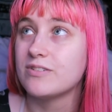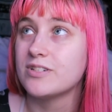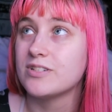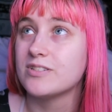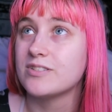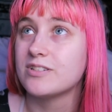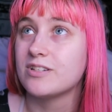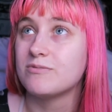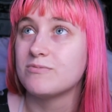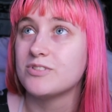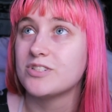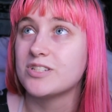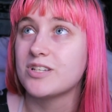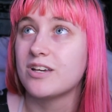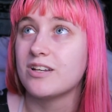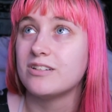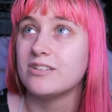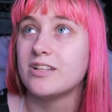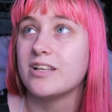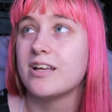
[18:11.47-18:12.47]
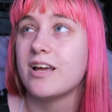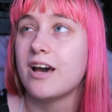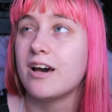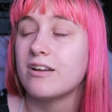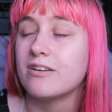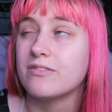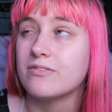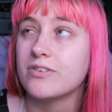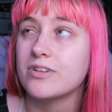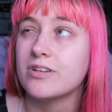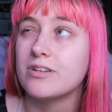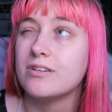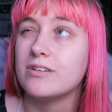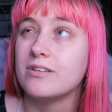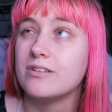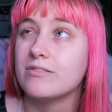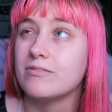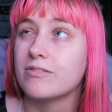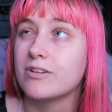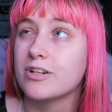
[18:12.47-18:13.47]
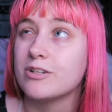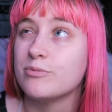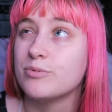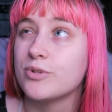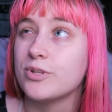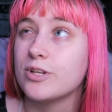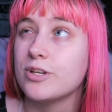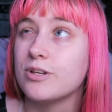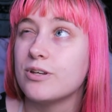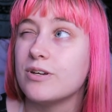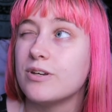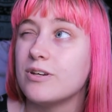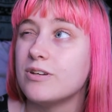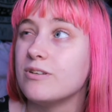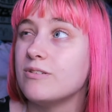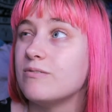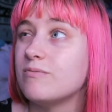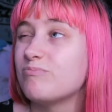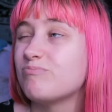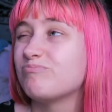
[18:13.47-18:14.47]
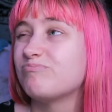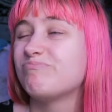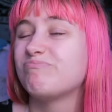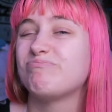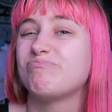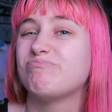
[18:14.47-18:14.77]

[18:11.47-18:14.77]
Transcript: because I'm just kind of like out of it and rambling and